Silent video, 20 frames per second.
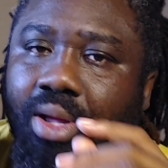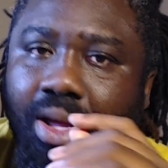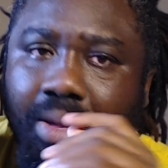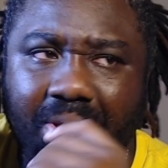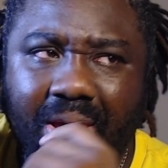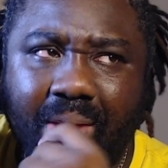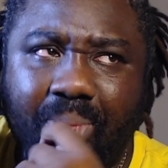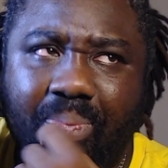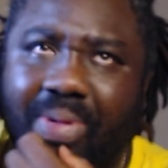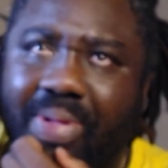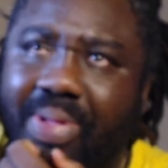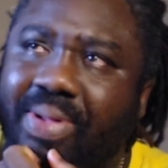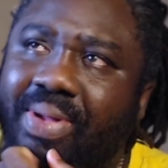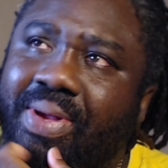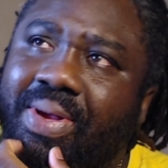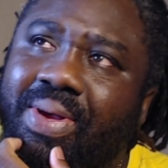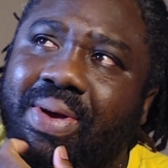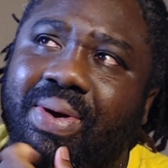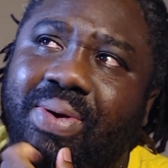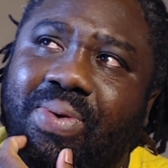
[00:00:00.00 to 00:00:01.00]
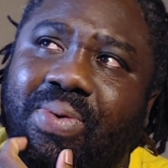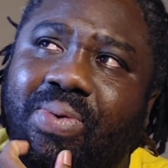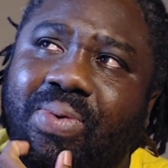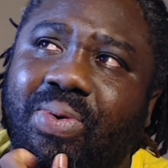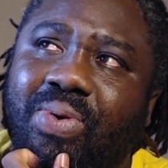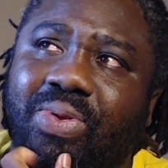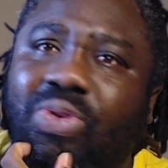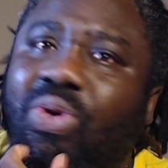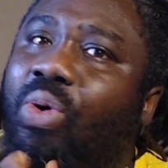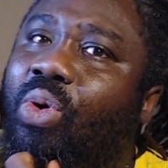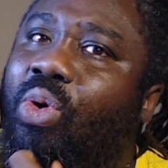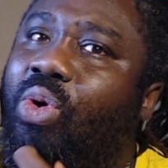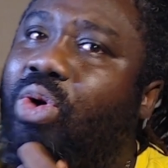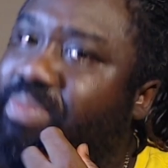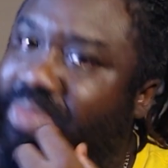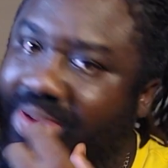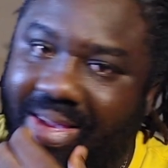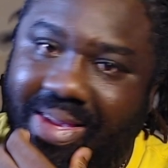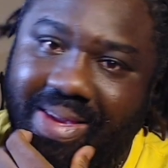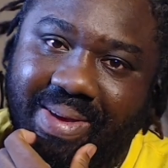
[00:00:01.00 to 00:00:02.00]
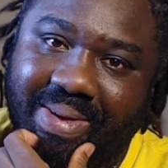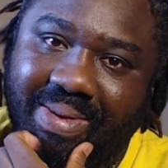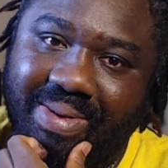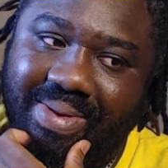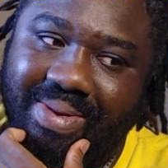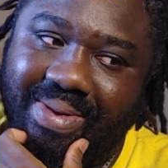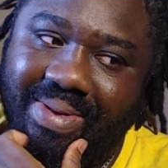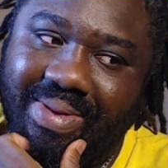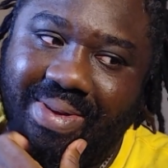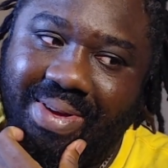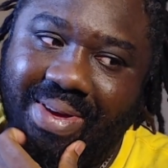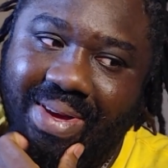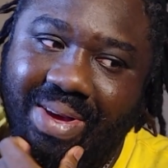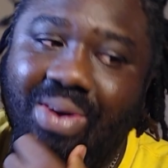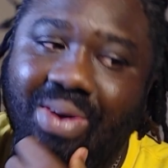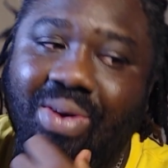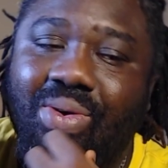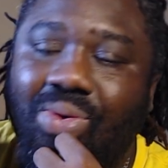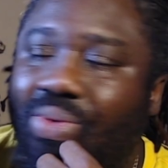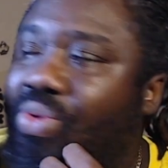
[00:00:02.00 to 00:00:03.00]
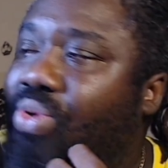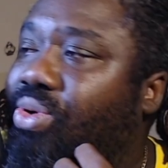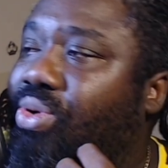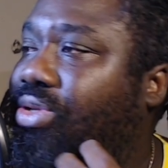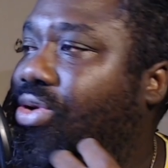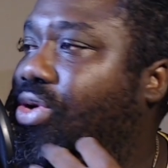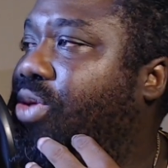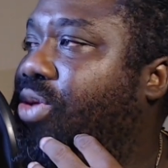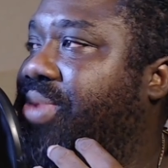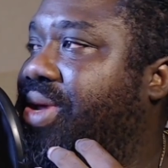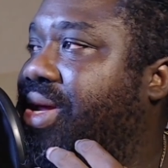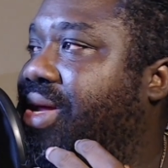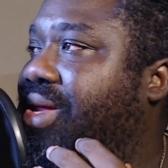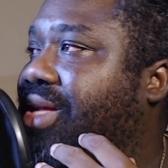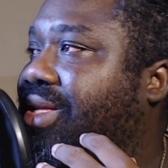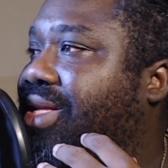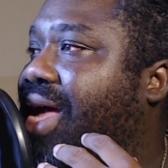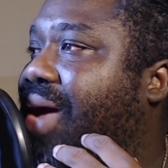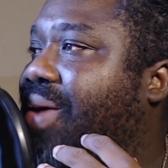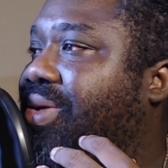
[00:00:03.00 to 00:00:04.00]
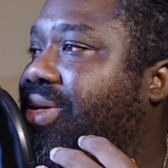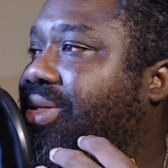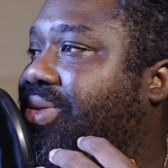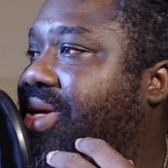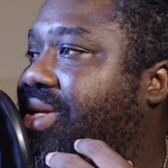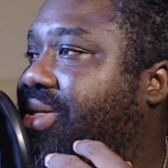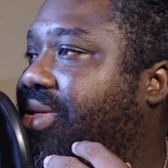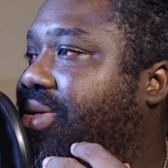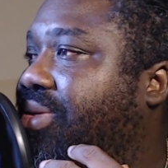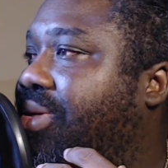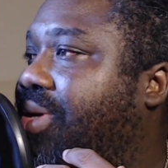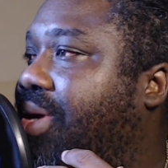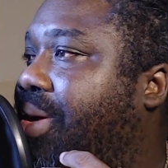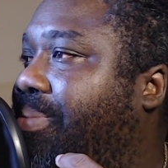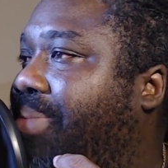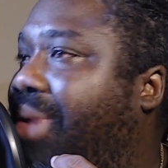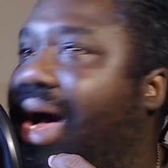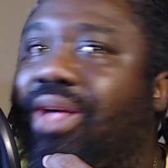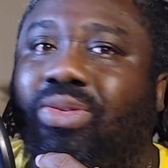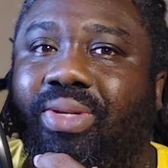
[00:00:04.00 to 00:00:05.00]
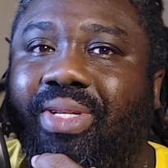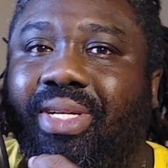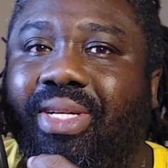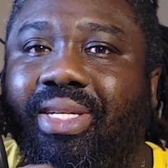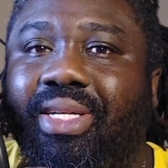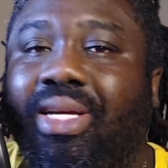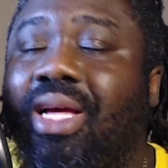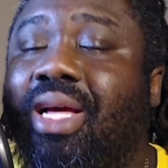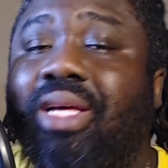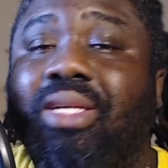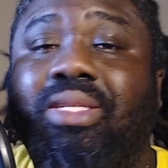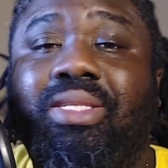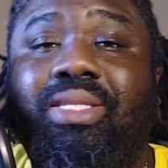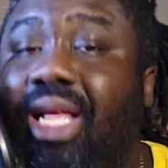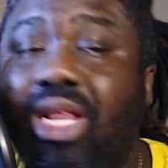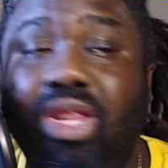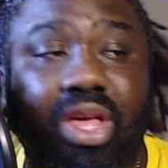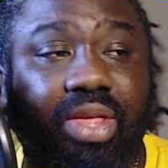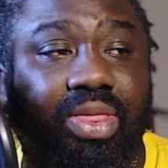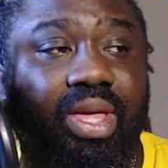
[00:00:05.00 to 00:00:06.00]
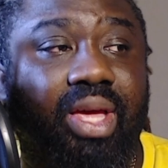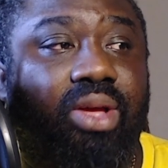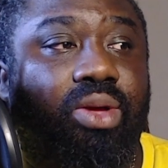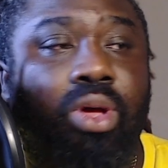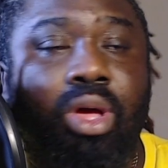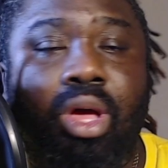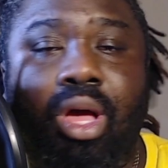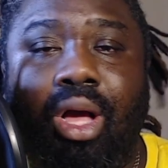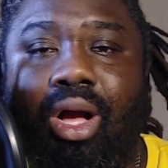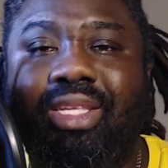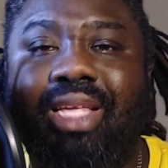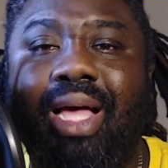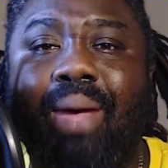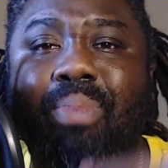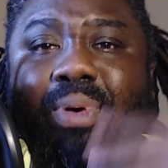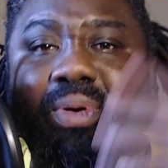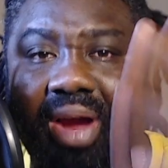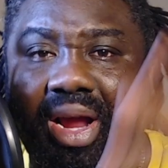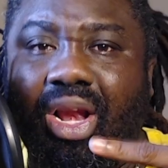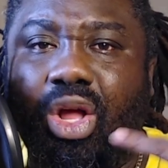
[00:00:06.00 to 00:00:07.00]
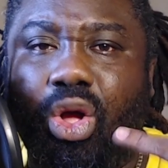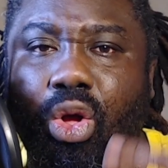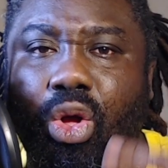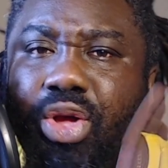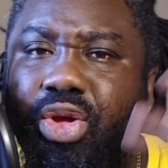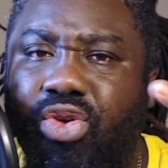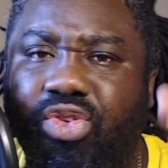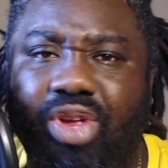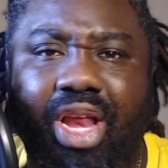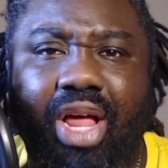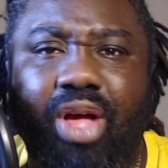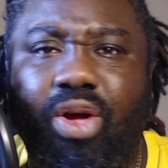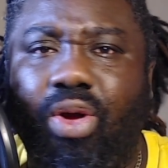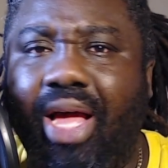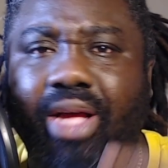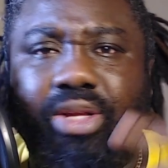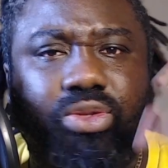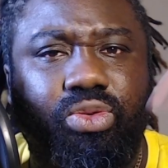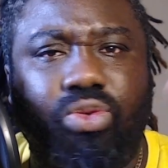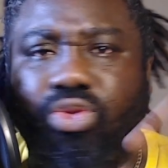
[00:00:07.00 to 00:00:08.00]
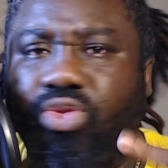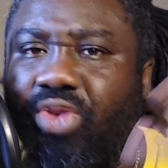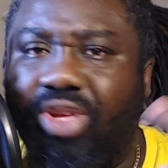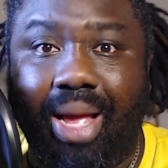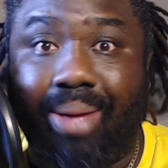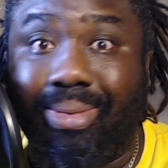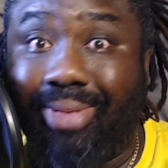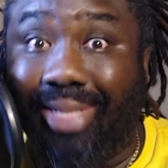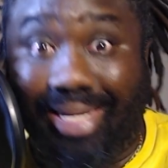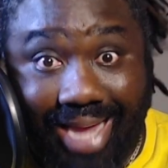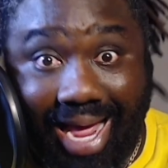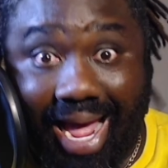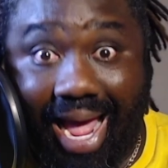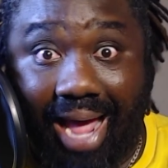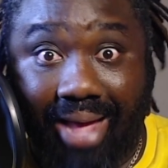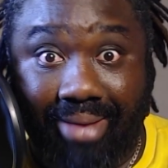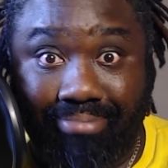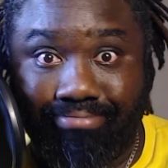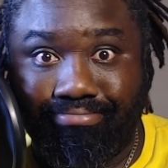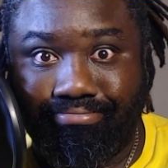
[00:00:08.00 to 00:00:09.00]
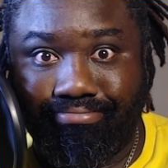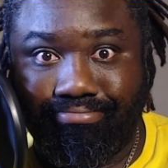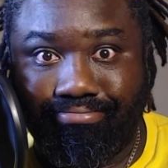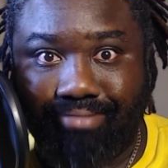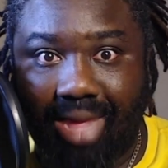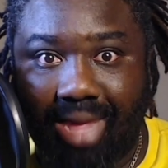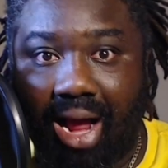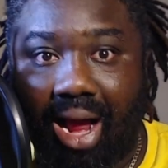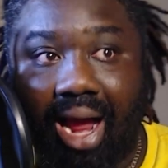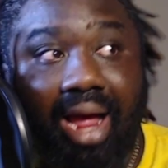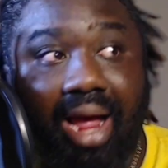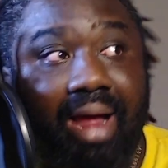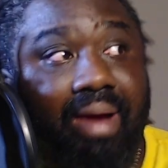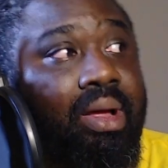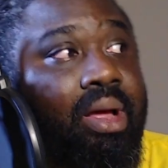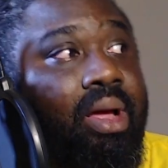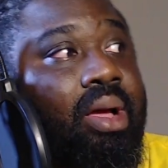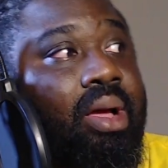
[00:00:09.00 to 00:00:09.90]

People, who told me that I was going to pass out anything? Still nothing. Because I'm a regular girl. Usually I go like 2-3 times a day. Alright?